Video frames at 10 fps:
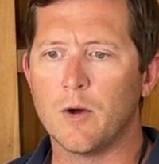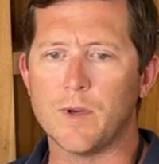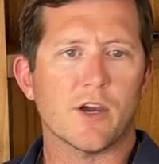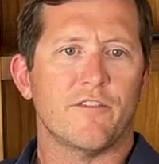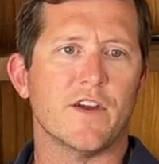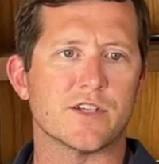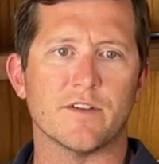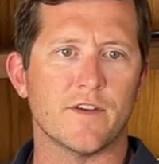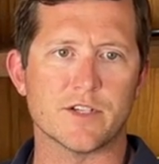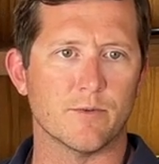We'd go fishing.
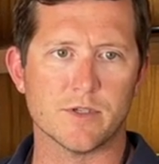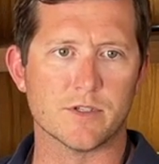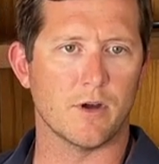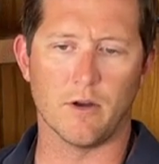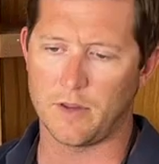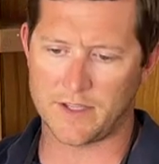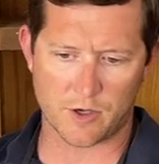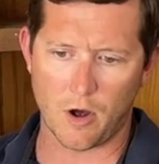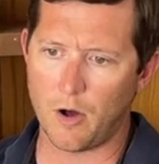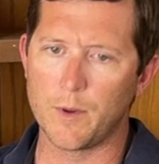Fishing was that's
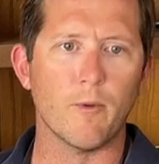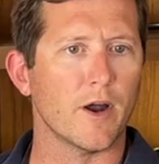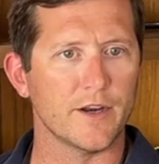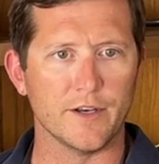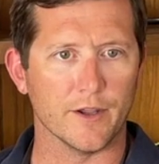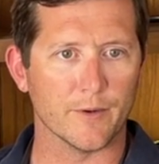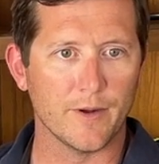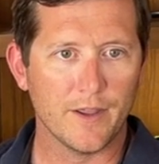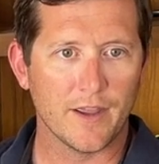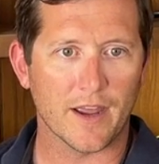all we wanted to do.
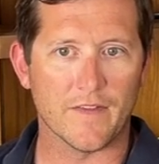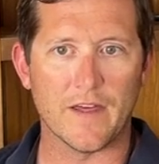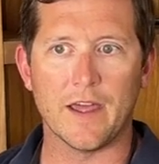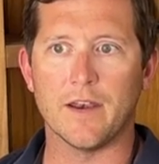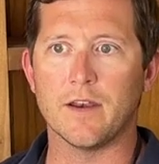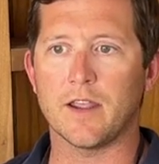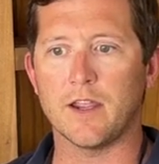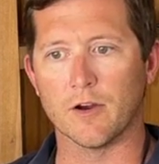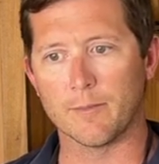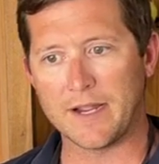And then
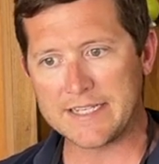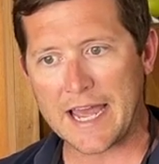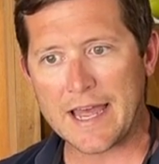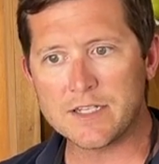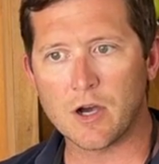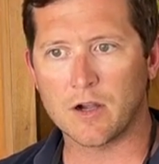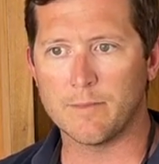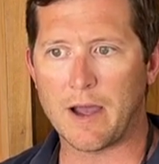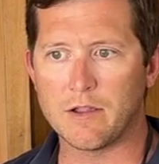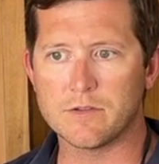hearing my dad talk
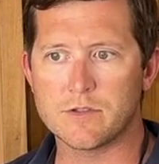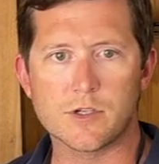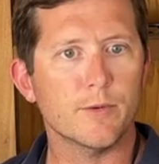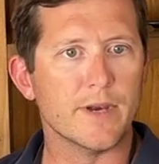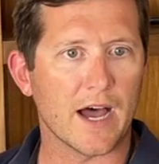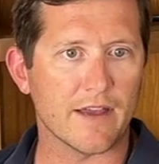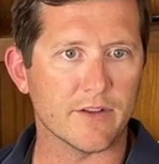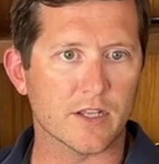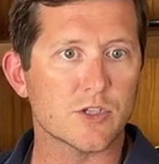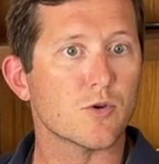about scuba
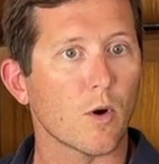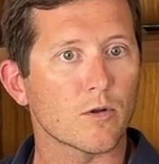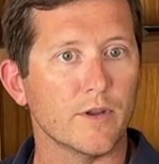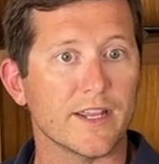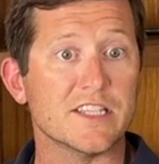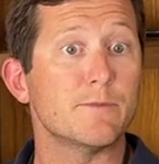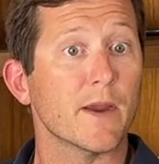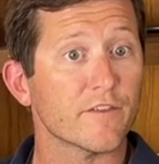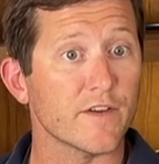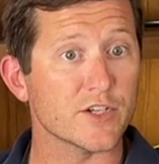diving and snorkeling and
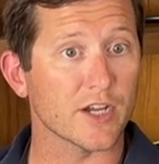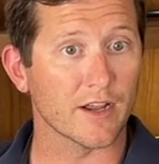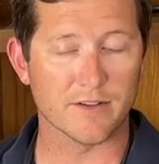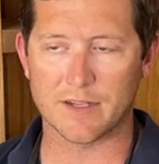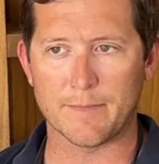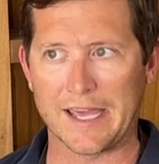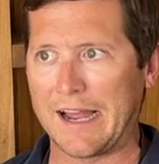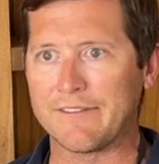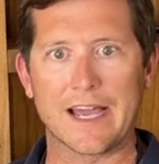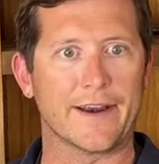spearfishing, I was like, man,
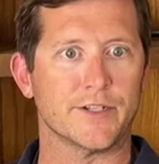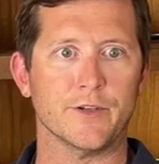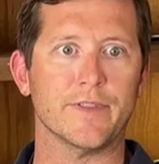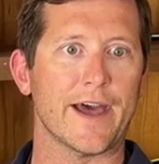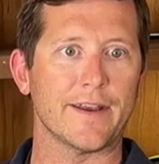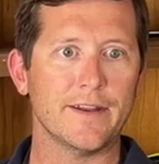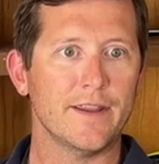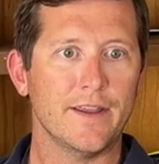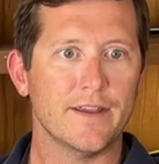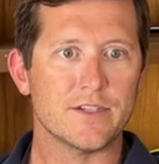I've got to do that.
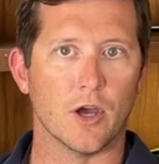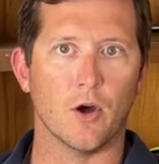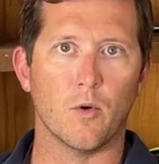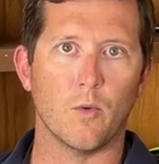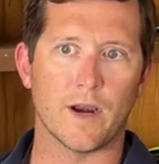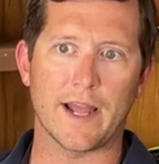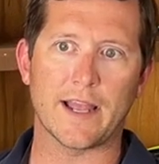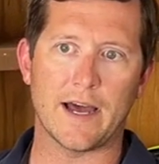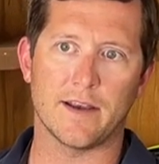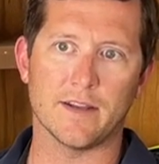So when I
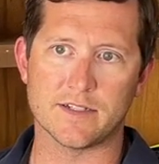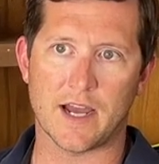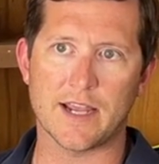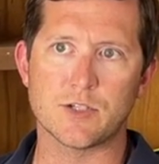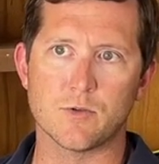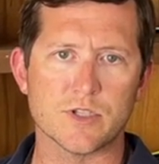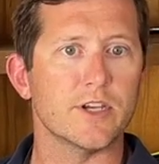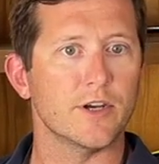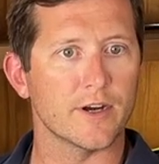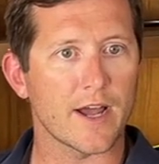got into high school,
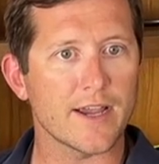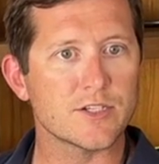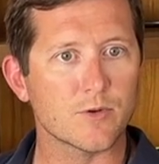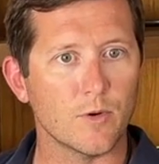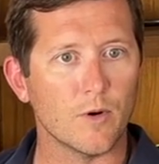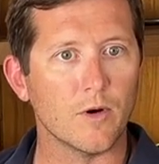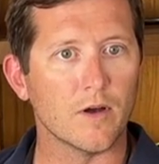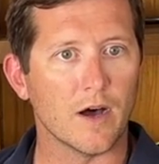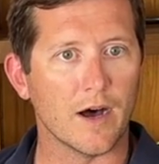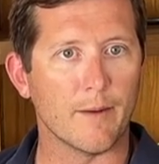senior year in high school,
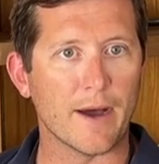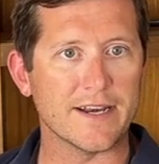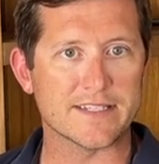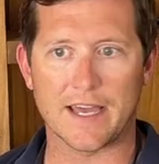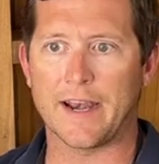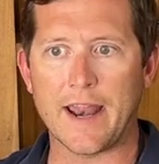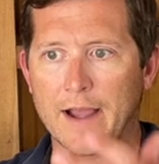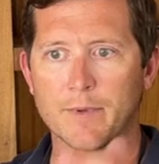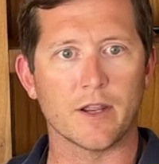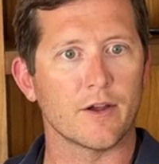I decided, hey,
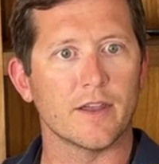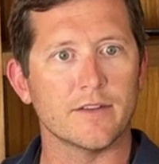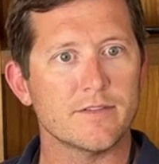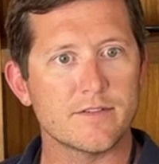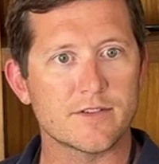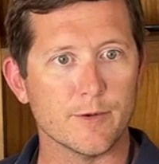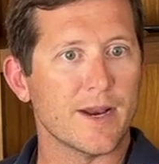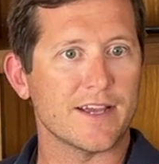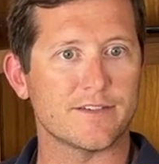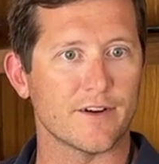I'm going to go get scuba
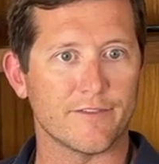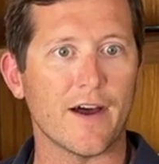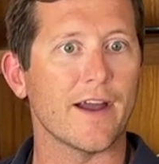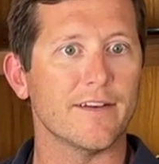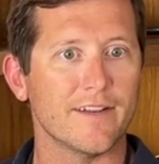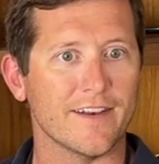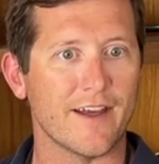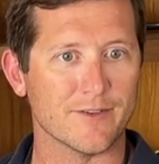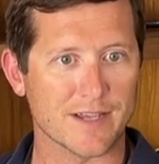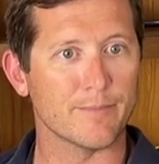dive certified. And
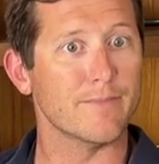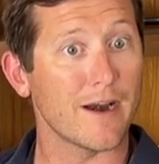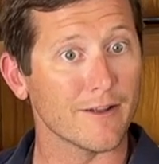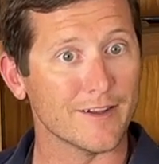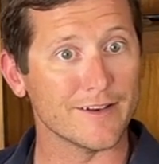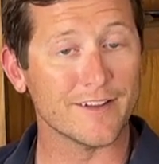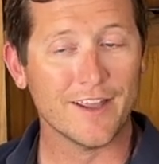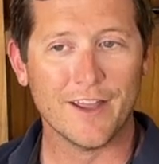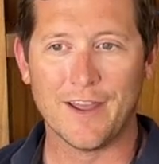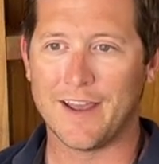that was up in Maryland.
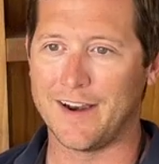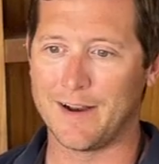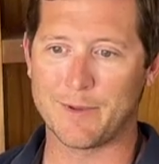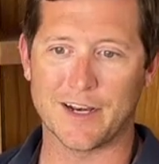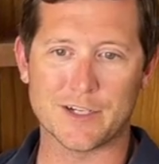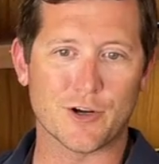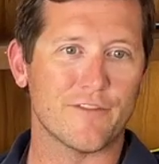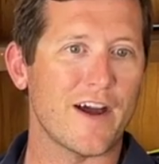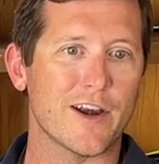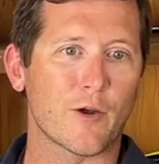Ended up getting
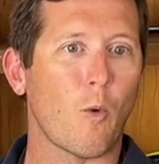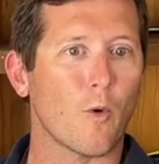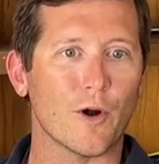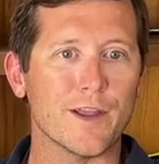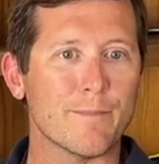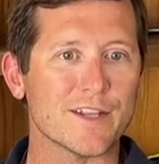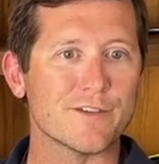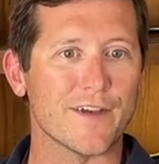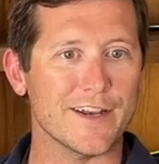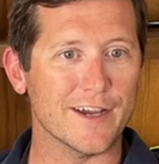certified in a quarry in
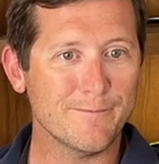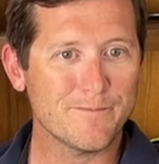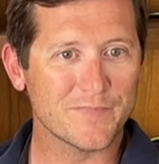Pennsylvania.